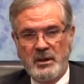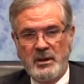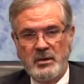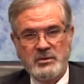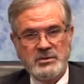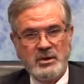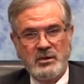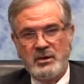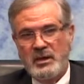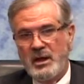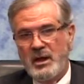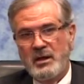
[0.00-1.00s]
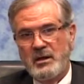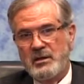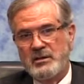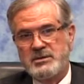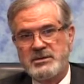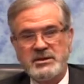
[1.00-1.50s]
who was only,
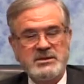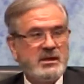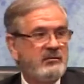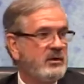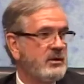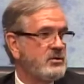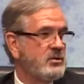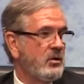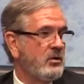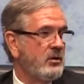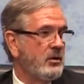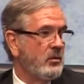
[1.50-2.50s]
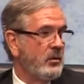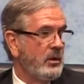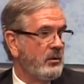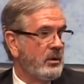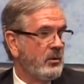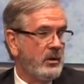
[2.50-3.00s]
6, 7 years older than we
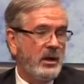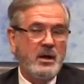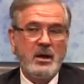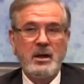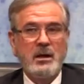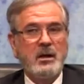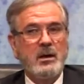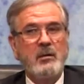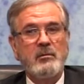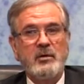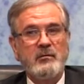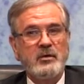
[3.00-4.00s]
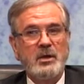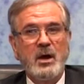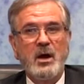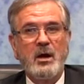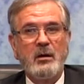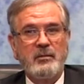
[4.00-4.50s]
were. We had a number of
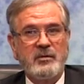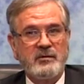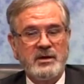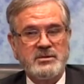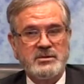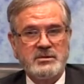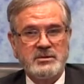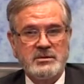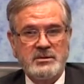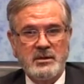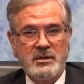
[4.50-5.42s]
young professors.